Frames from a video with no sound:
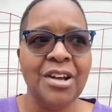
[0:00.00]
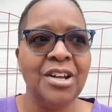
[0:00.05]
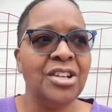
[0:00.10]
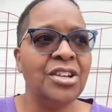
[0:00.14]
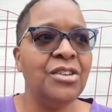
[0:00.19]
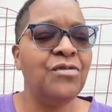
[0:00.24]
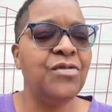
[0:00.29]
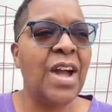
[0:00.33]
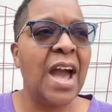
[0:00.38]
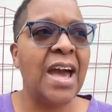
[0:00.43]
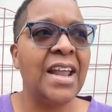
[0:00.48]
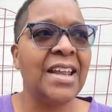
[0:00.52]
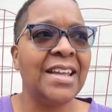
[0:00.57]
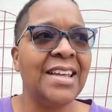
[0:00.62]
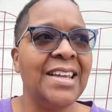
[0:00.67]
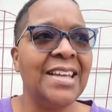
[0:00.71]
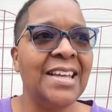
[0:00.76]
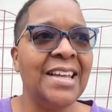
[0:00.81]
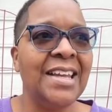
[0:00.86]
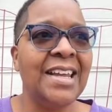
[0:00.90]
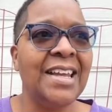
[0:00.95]
You've got to
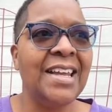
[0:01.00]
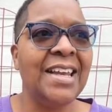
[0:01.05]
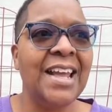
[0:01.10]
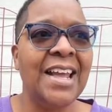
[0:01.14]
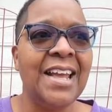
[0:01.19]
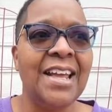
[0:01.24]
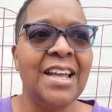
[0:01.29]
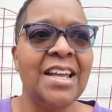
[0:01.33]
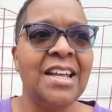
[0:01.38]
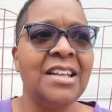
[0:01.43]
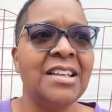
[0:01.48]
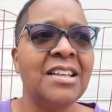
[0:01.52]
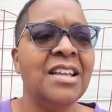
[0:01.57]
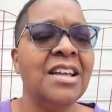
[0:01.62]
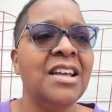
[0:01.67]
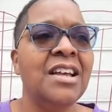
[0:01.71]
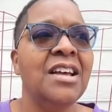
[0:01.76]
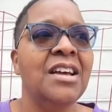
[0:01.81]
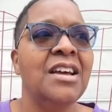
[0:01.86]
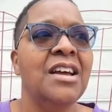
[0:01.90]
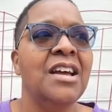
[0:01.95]
get in and
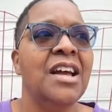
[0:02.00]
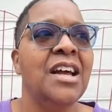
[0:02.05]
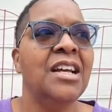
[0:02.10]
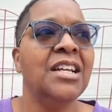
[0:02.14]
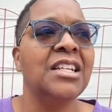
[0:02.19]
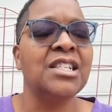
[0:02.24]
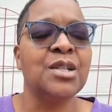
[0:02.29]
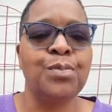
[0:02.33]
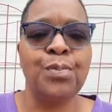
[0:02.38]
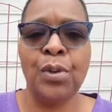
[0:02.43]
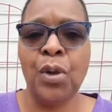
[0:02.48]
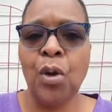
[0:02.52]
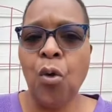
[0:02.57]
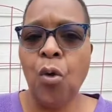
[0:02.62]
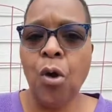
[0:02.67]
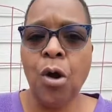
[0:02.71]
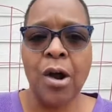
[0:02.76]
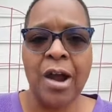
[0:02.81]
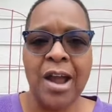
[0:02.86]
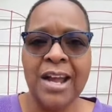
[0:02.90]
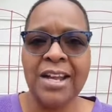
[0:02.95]

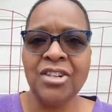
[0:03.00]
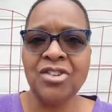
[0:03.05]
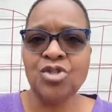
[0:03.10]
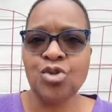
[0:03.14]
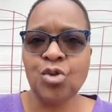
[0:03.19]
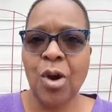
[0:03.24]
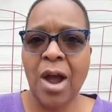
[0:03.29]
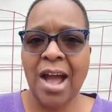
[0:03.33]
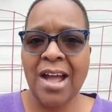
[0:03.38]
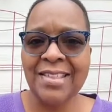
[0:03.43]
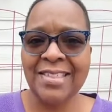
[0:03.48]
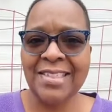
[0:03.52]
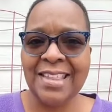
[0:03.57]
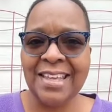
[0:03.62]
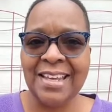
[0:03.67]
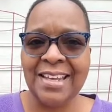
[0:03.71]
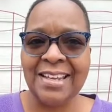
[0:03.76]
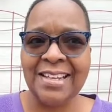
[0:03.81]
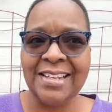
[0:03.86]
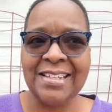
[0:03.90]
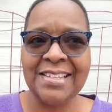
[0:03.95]
explore and try
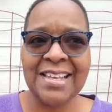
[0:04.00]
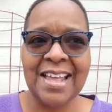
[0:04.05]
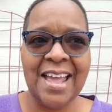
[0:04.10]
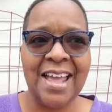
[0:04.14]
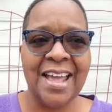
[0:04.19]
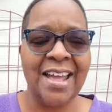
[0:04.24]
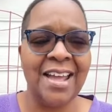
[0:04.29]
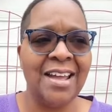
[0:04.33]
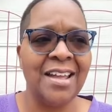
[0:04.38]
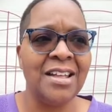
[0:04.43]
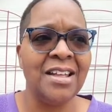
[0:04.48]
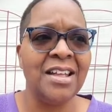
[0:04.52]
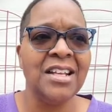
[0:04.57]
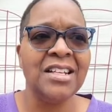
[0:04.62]
things and